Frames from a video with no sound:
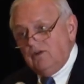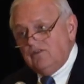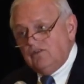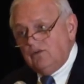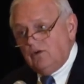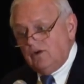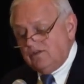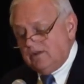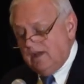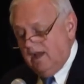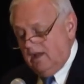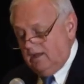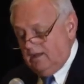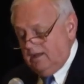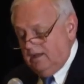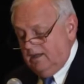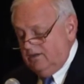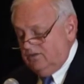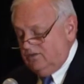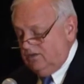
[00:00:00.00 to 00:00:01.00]
resource
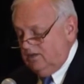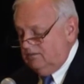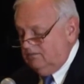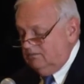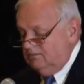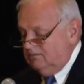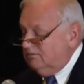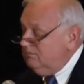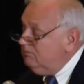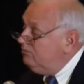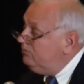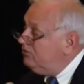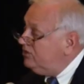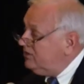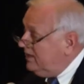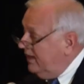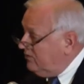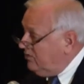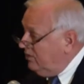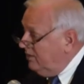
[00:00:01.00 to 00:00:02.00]
allocation,
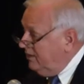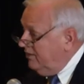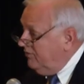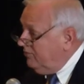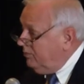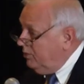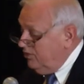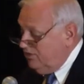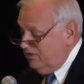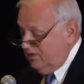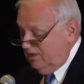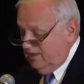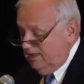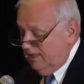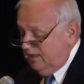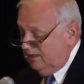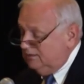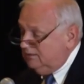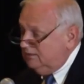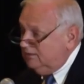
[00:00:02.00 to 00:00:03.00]
scheduling of
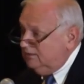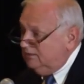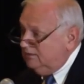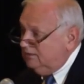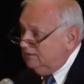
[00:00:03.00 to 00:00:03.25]
personnel.